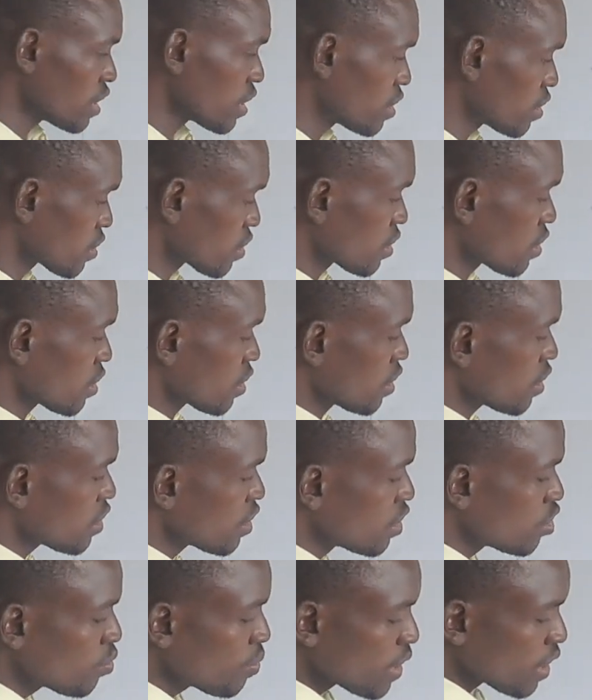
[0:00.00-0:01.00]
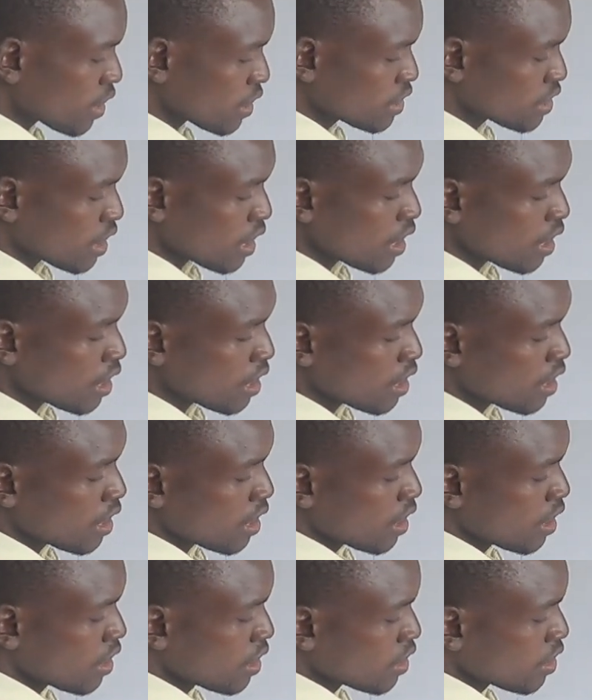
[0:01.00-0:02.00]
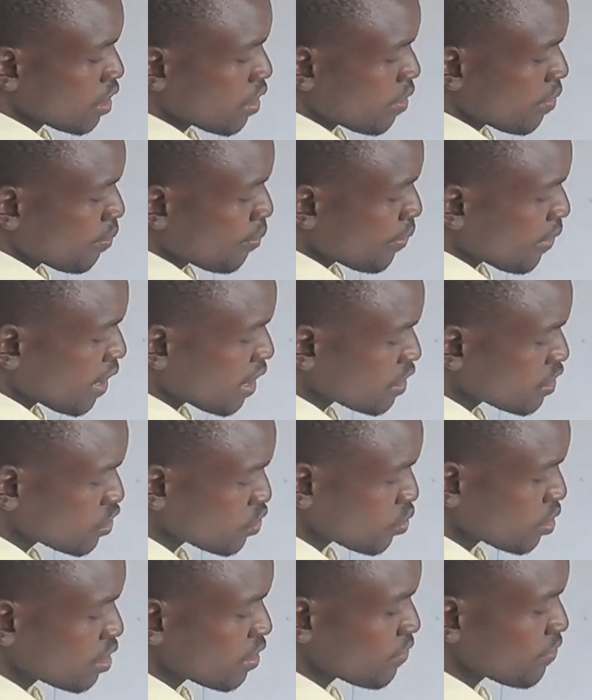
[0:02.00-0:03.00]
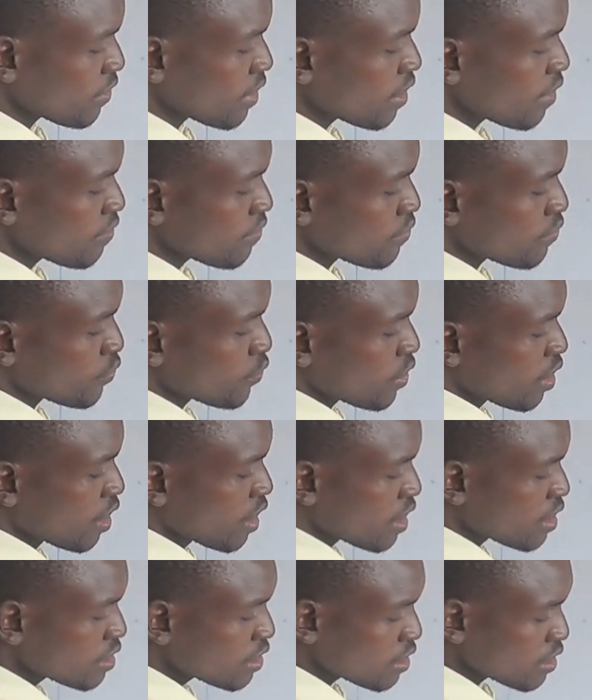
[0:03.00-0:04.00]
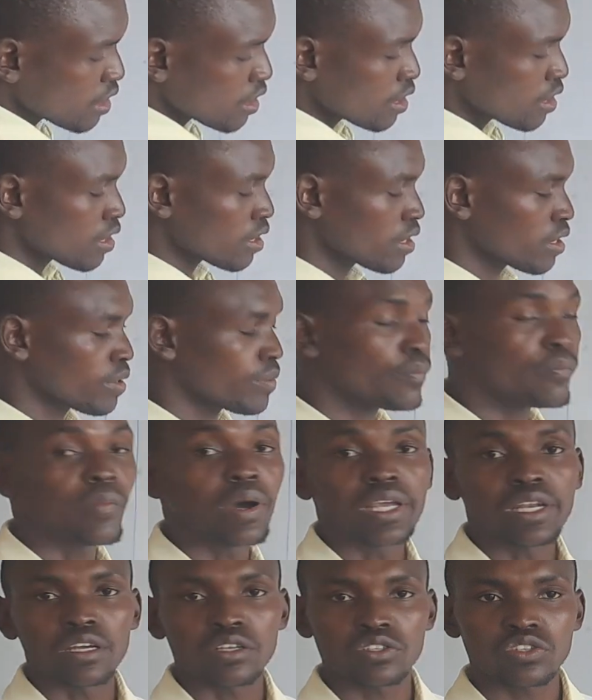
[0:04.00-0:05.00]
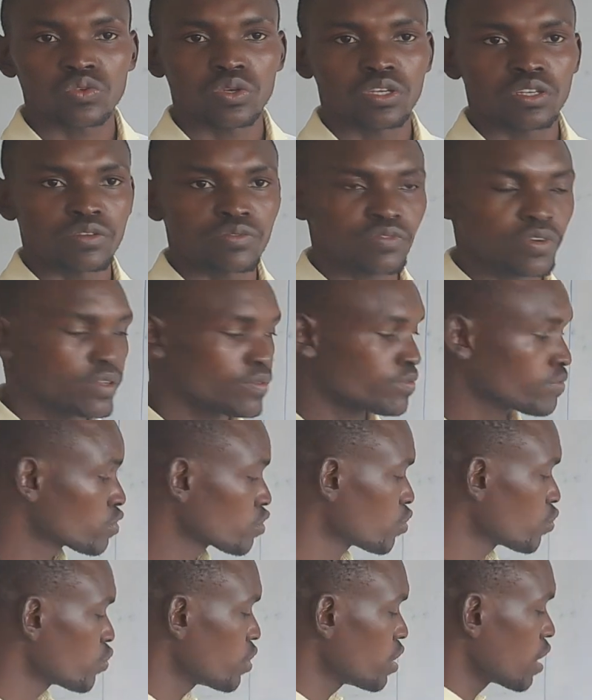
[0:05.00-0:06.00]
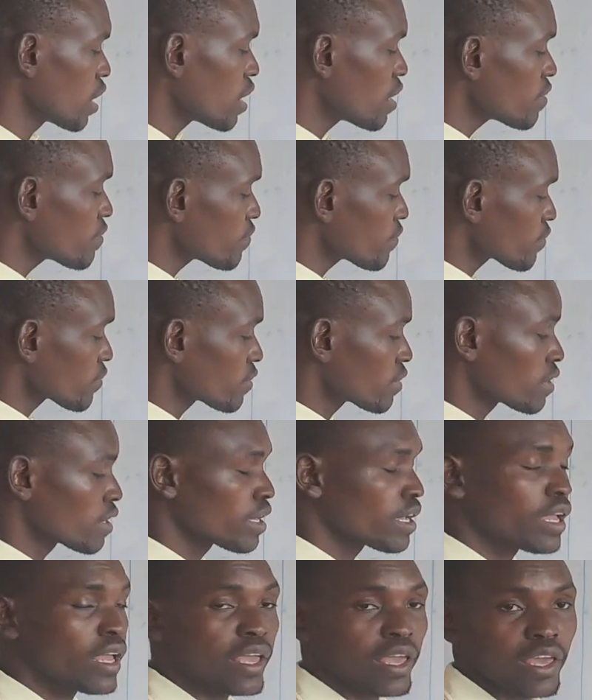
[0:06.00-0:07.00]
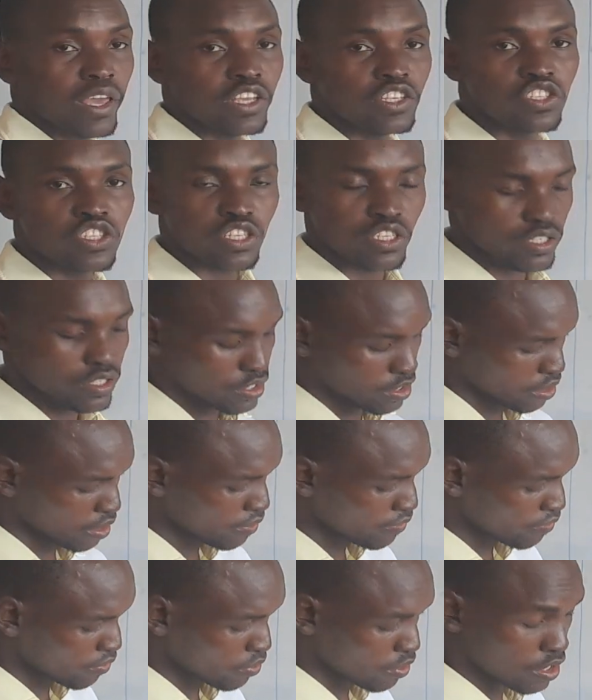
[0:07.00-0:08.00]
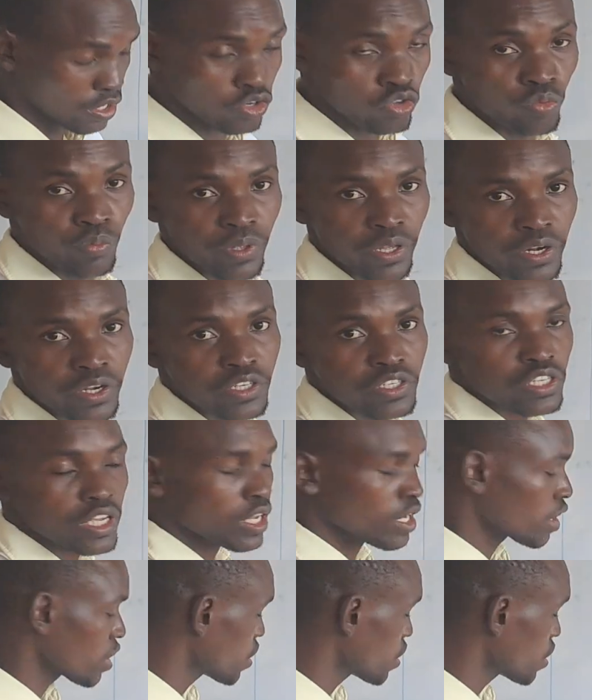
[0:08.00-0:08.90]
that in the numerator, plus 25 will cancel minus 25. So we will have h itself on the numerator.